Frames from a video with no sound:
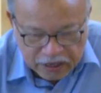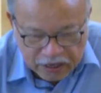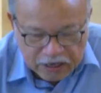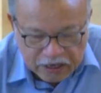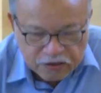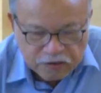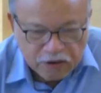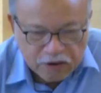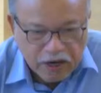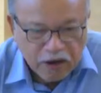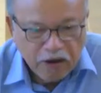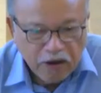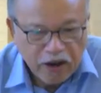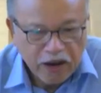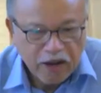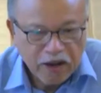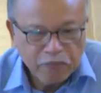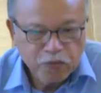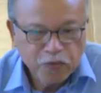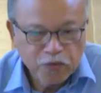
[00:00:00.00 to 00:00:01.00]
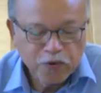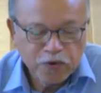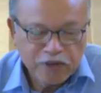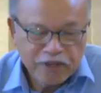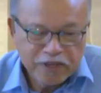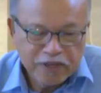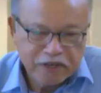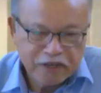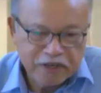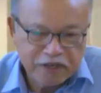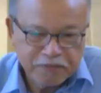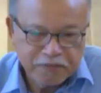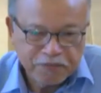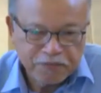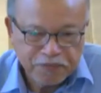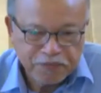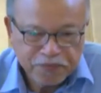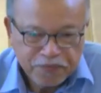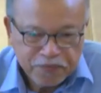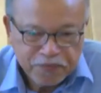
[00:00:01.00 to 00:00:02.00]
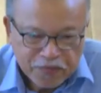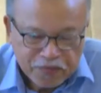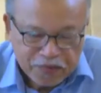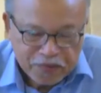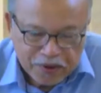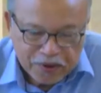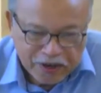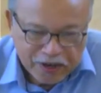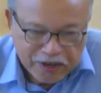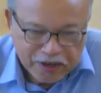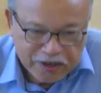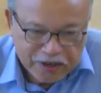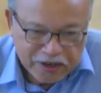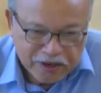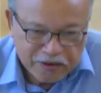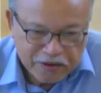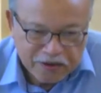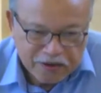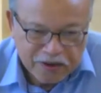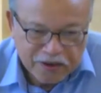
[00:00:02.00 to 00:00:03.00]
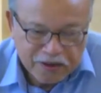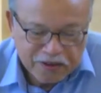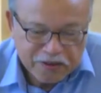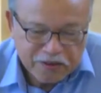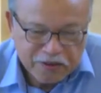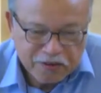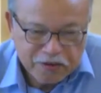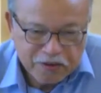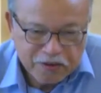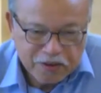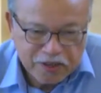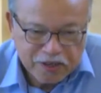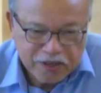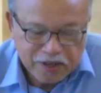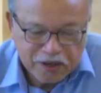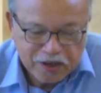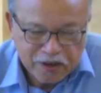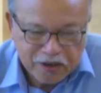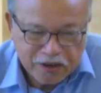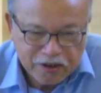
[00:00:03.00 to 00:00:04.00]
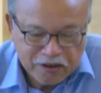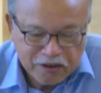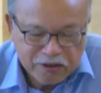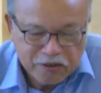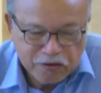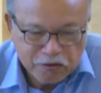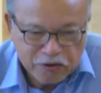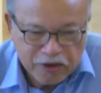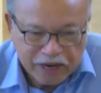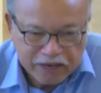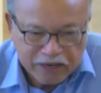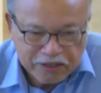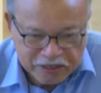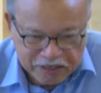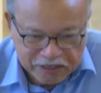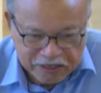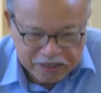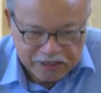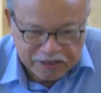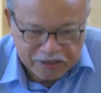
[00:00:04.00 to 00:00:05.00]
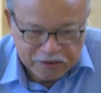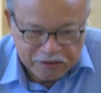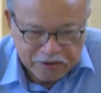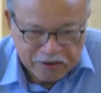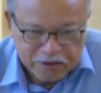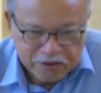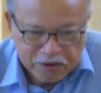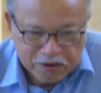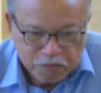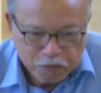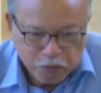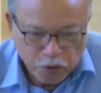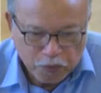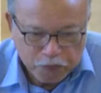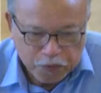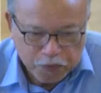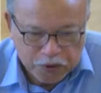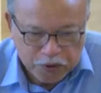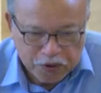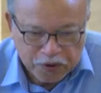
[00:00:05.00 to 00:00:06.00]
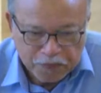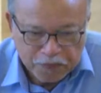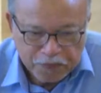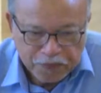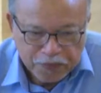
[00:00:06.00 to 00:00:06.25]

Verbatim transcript: So now I'm going uh, uh, to the introduction proper.